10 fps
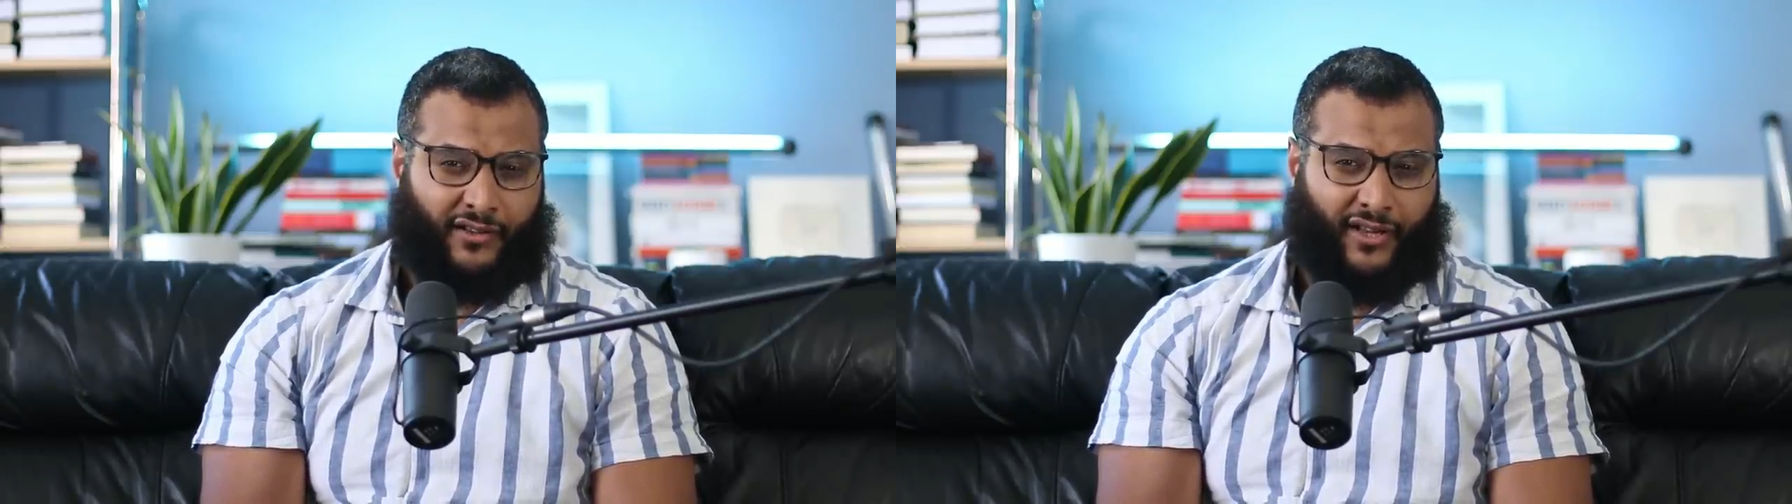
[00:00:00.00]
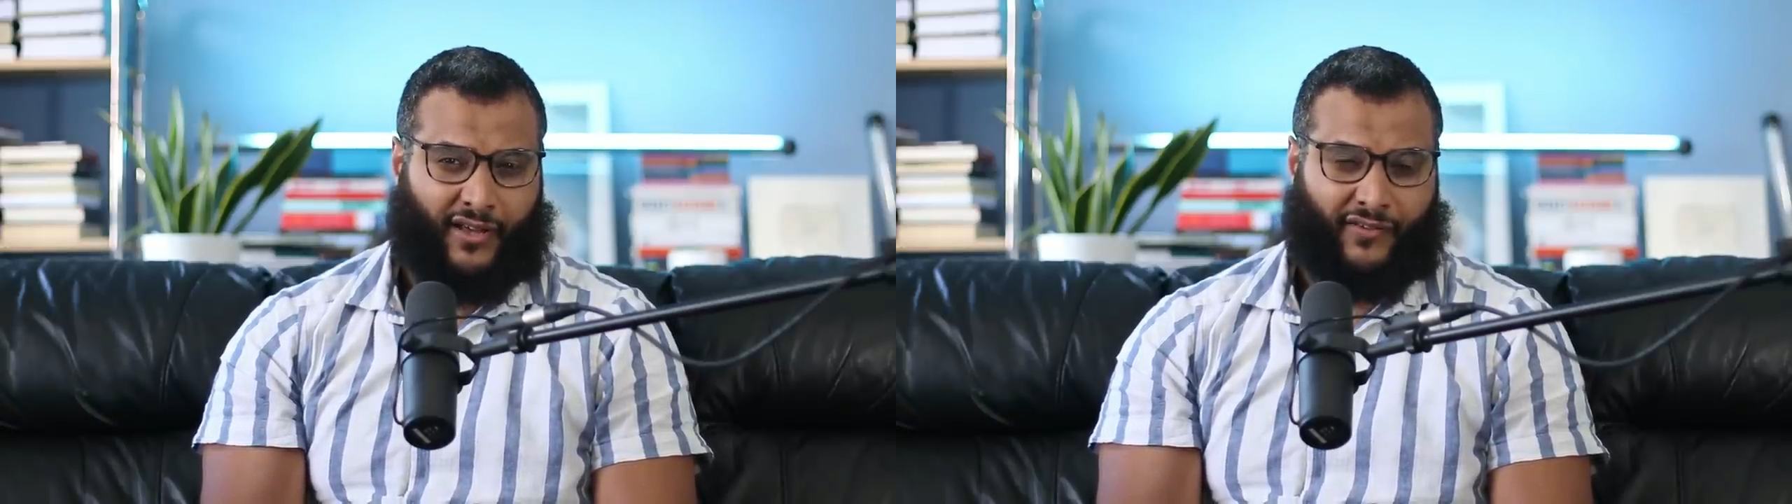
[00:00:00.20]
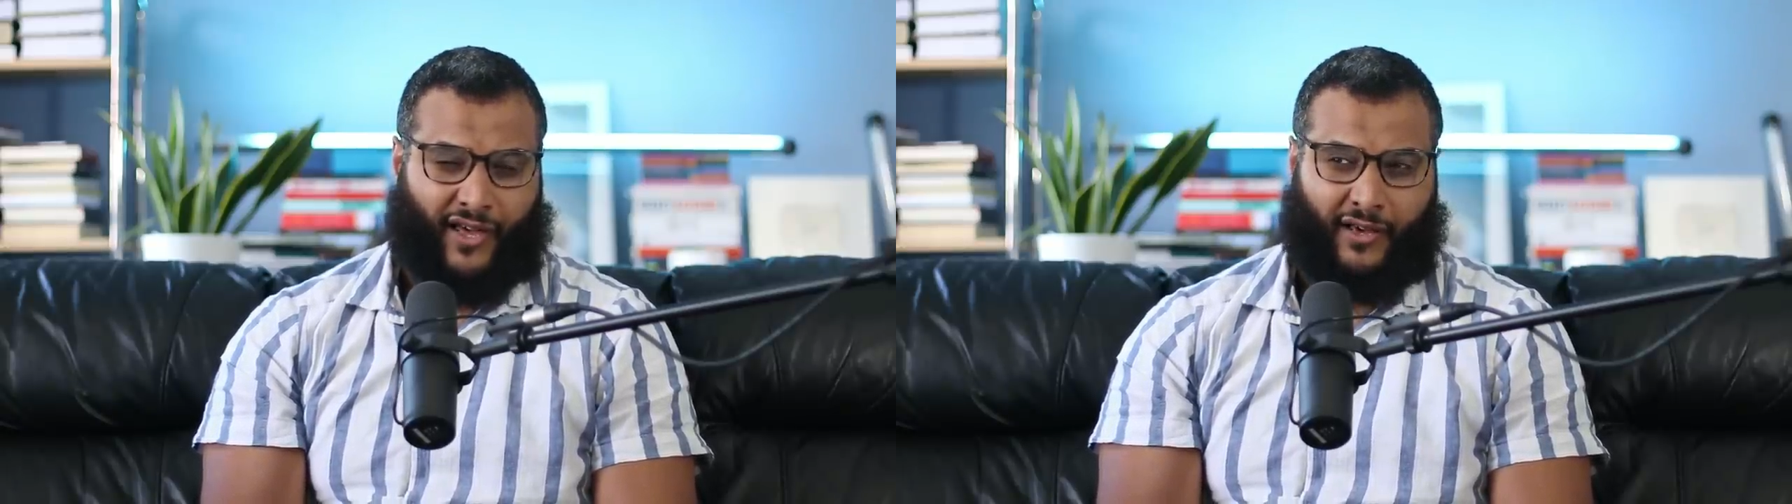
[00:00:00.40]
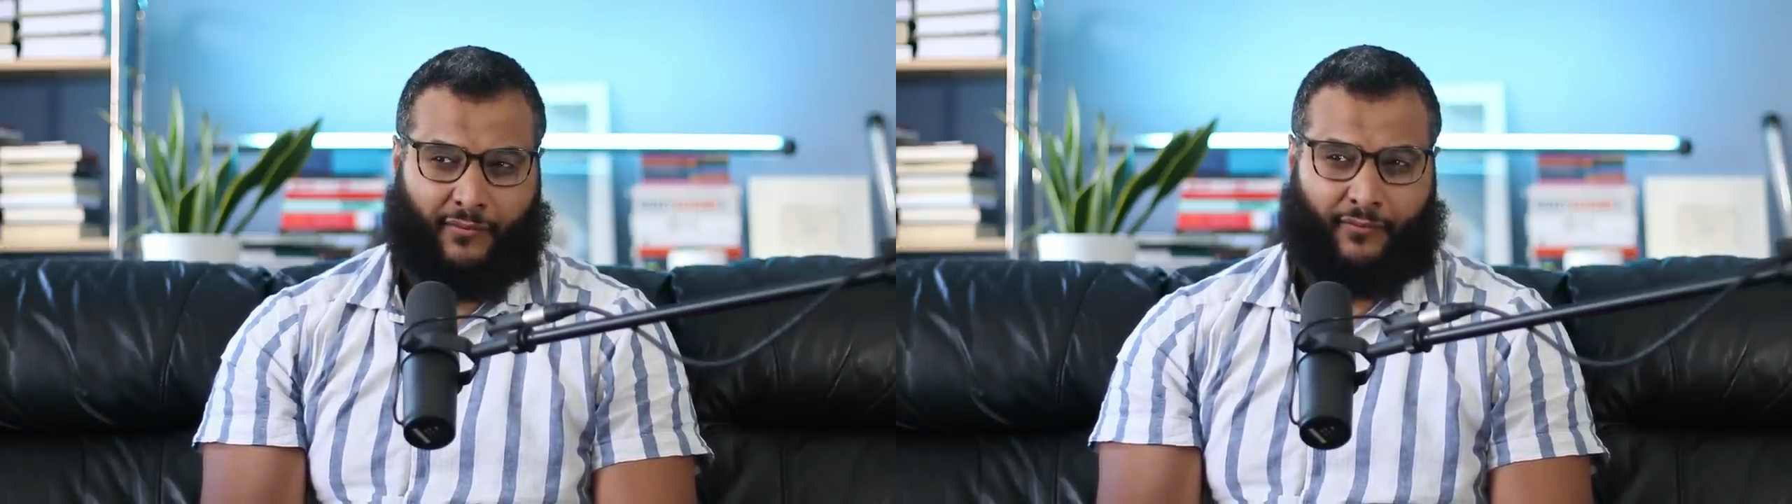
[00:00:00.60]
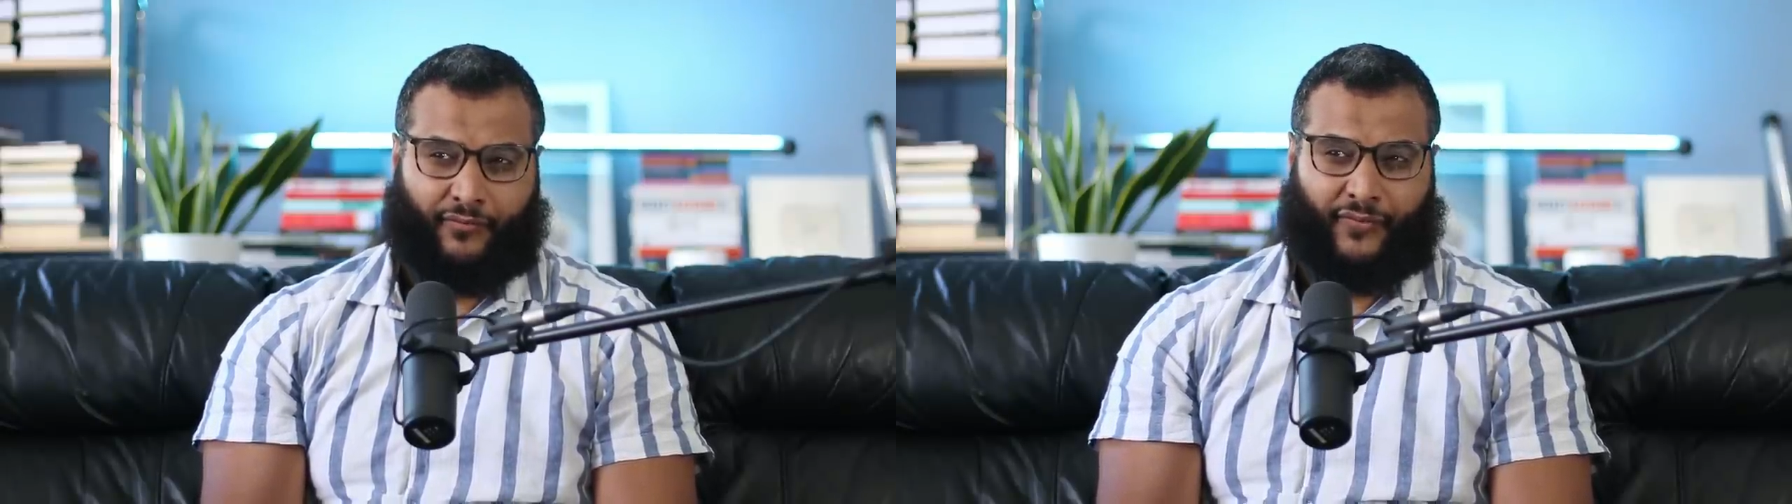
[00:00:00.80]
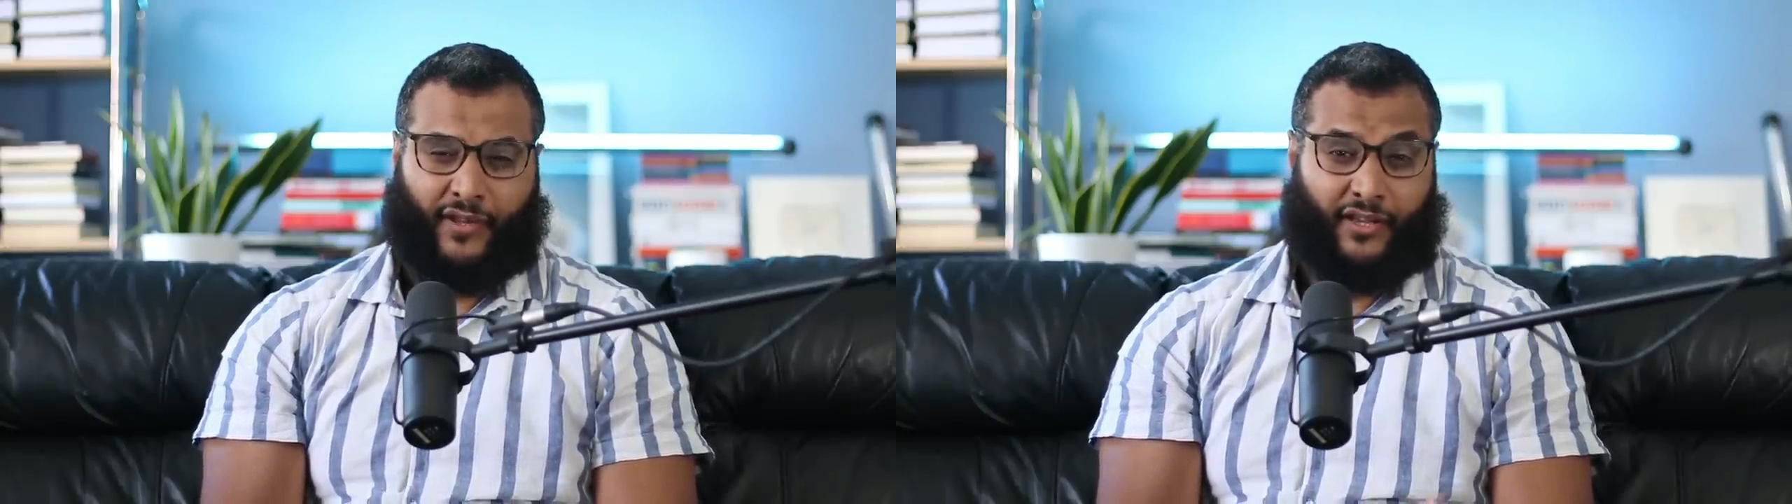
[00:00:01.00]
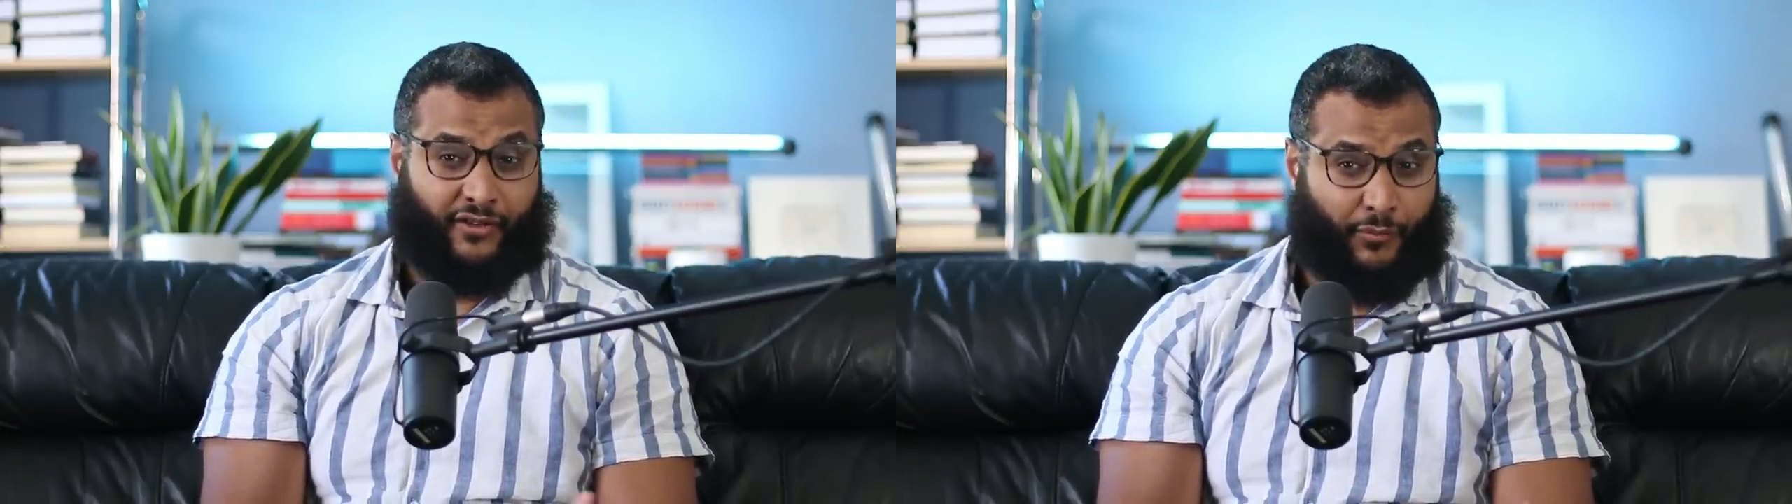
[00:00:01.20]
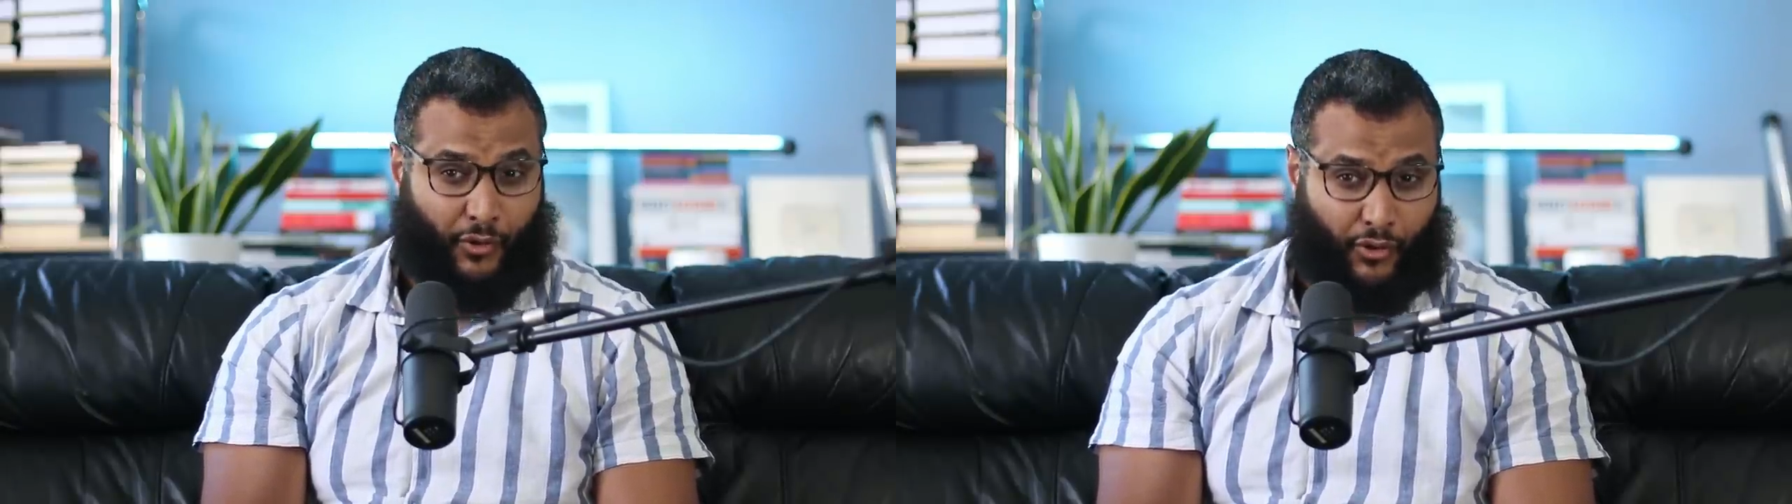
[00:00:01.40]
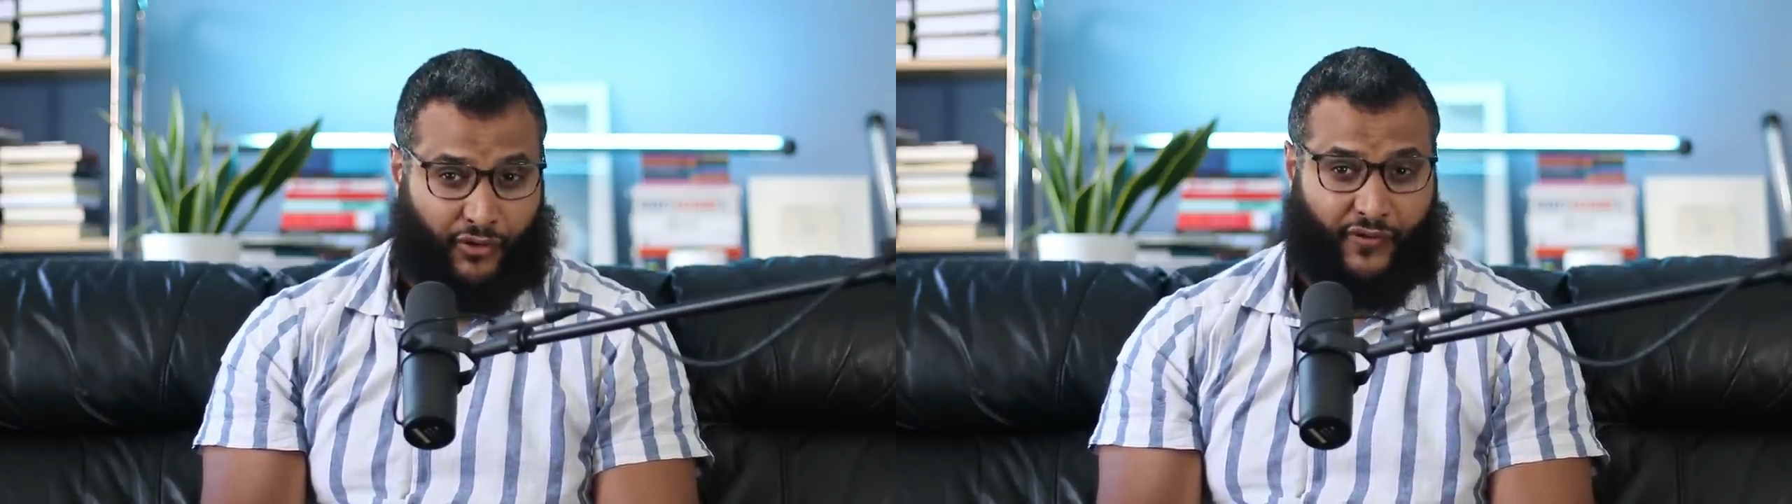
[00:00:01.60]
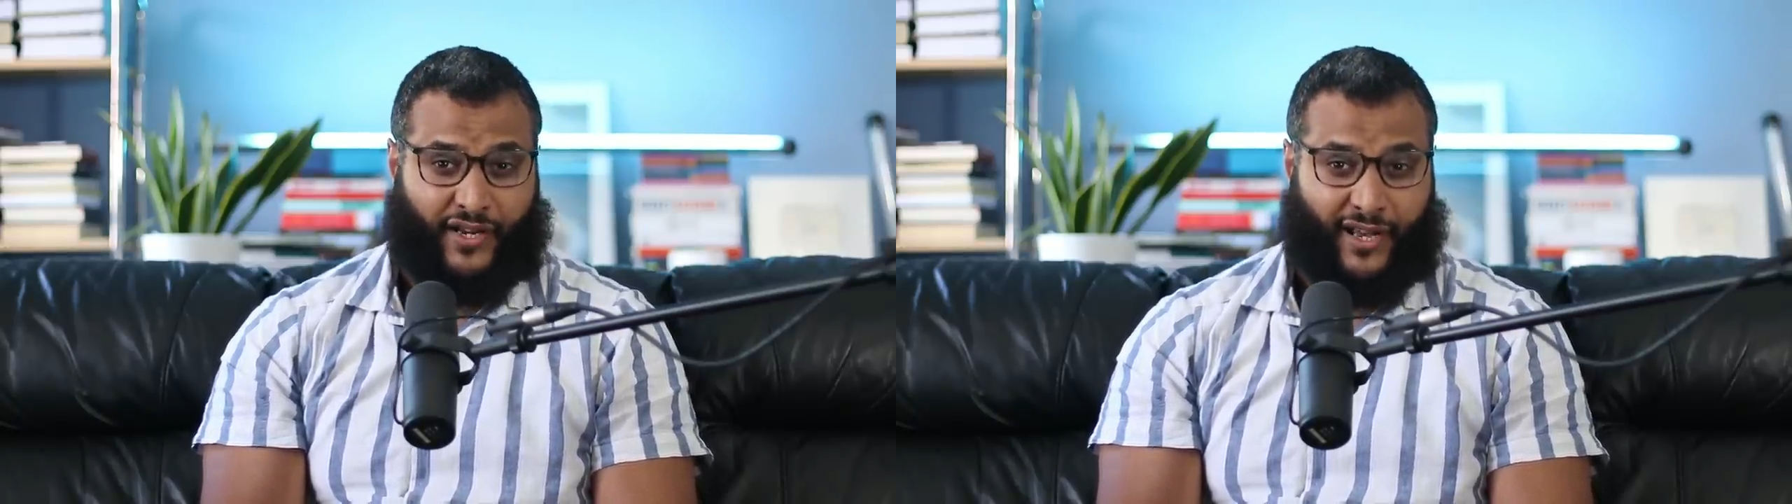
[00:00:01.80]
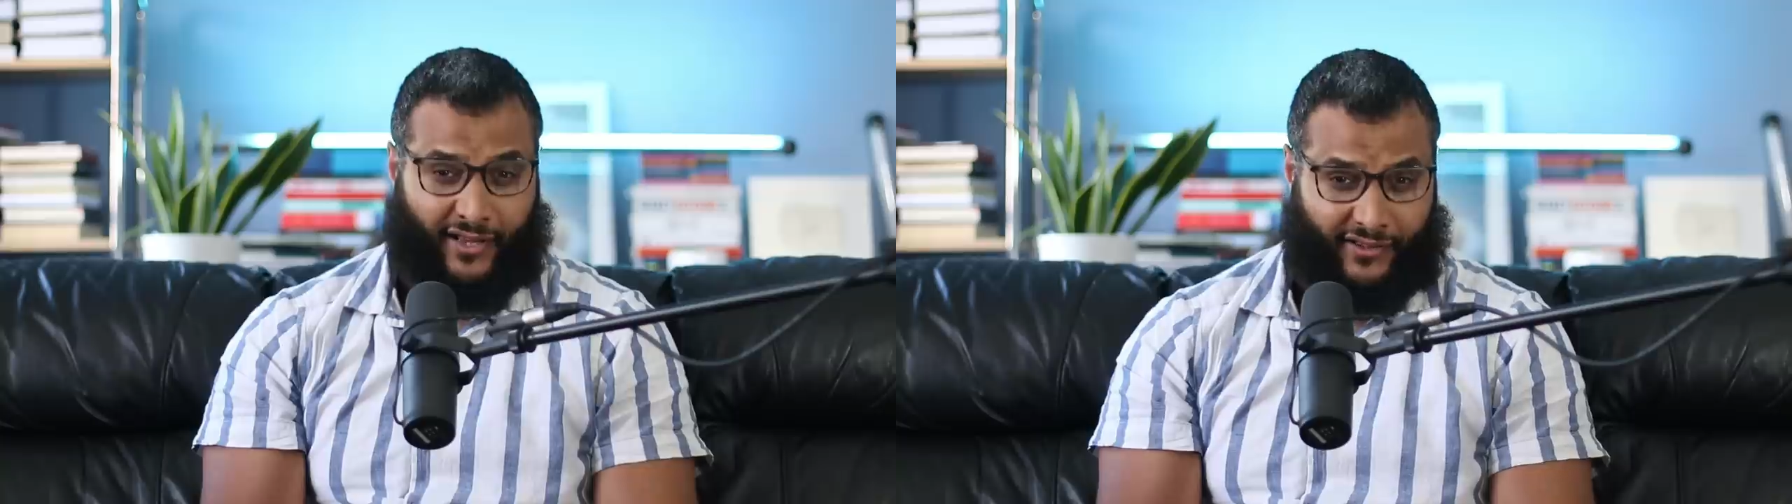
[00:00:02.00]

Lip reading: that is because of an